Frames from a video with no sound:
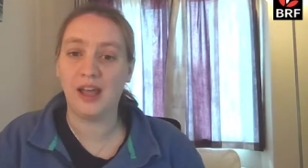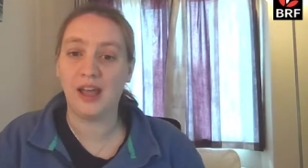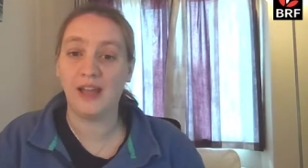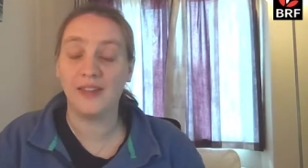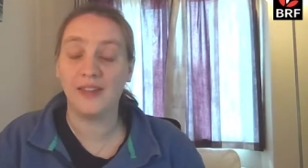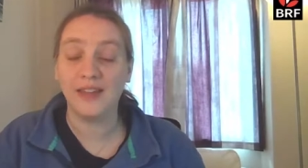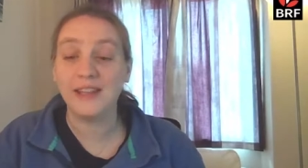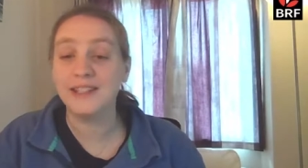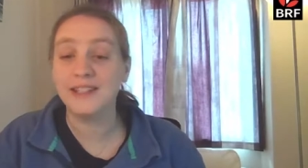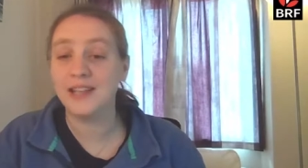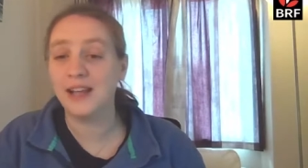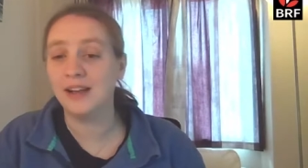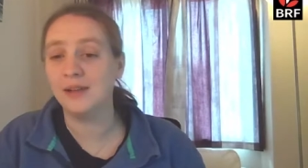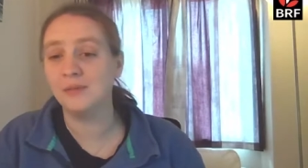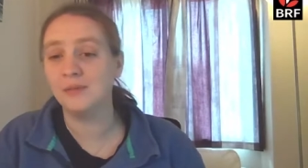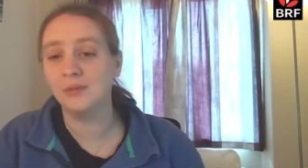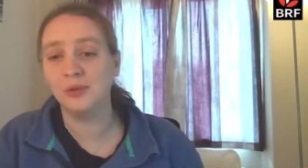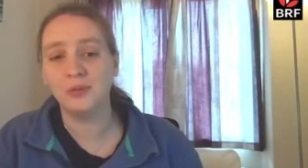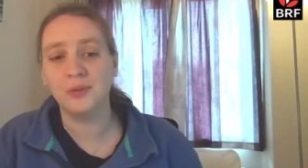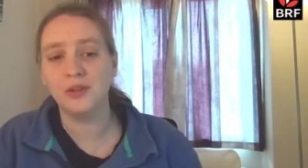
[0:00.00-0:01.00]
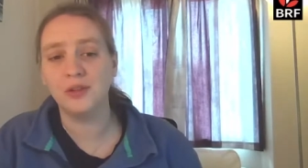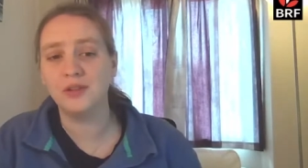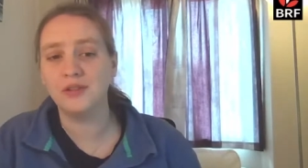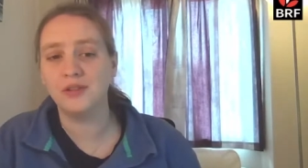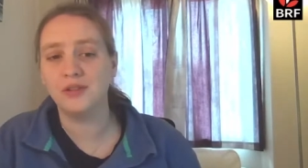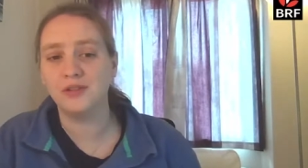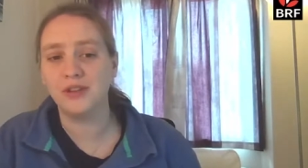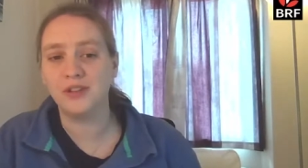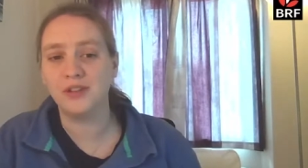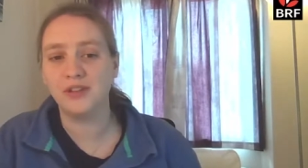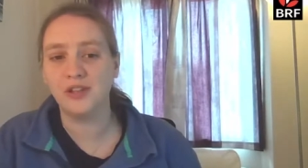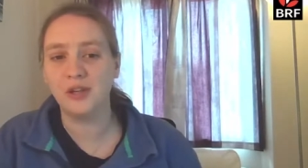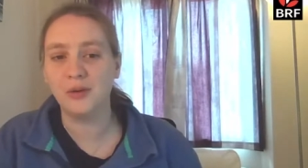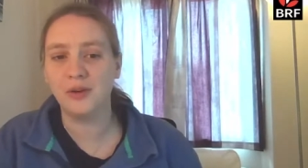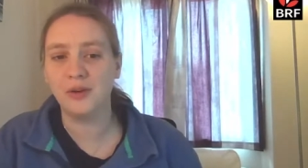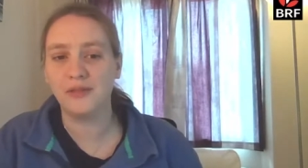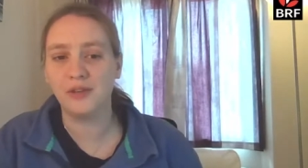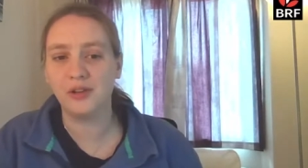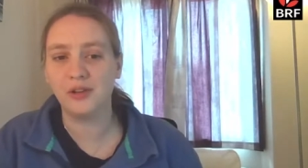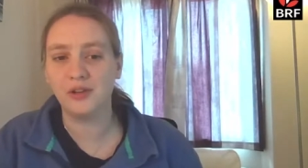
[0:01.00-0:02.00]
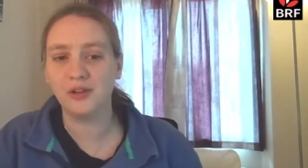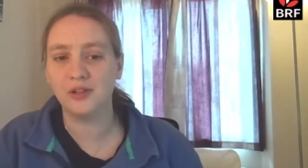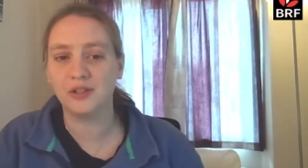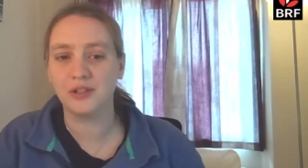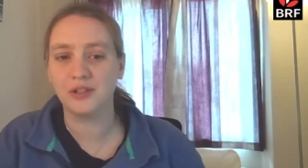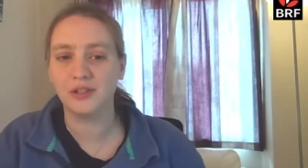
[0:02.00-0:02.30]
and they tell it more beautifully than you ever could.